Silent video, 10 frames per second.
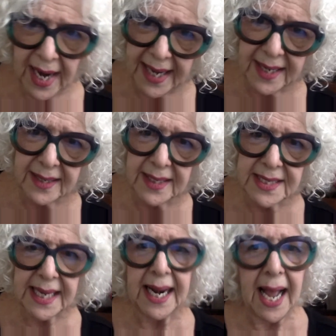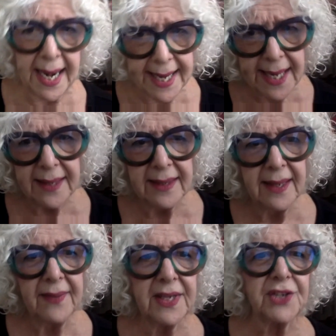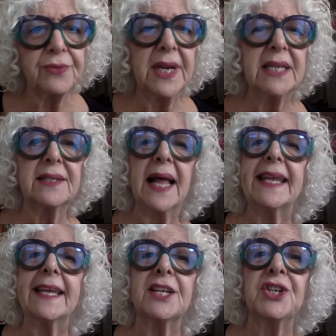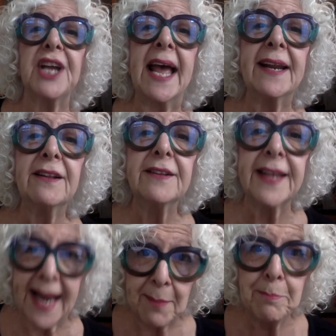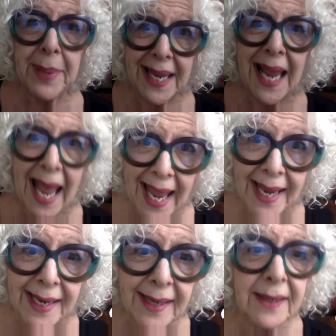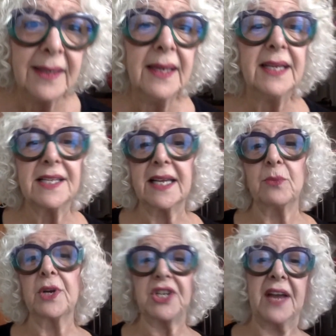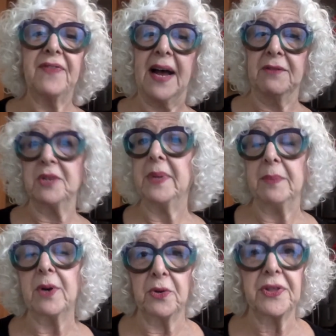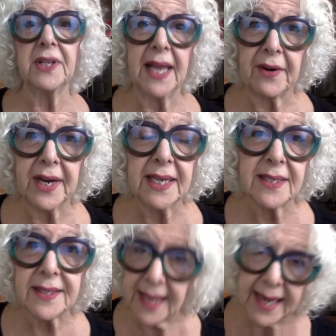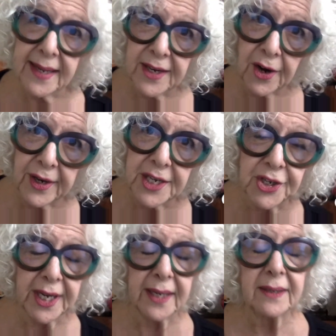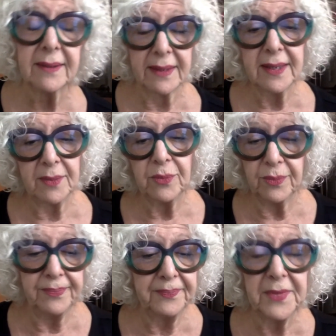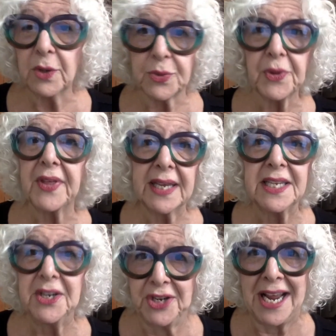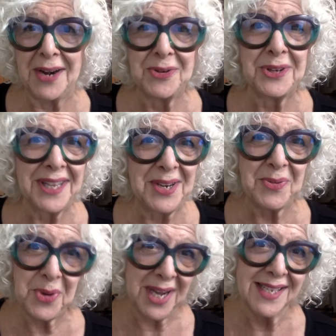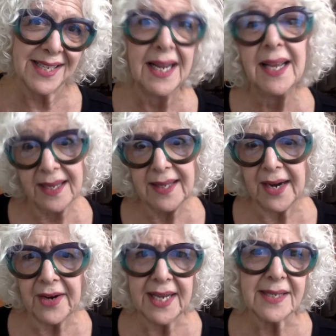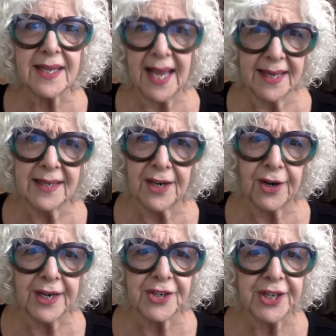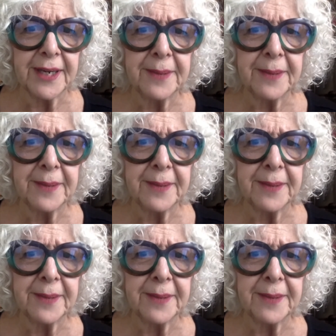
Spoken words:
it, and he said, "Honey, this reads like you channeled an MBA," he said, which I found to be both hilarious and encouraging. Those were things he generally was, hilarious and encouraging.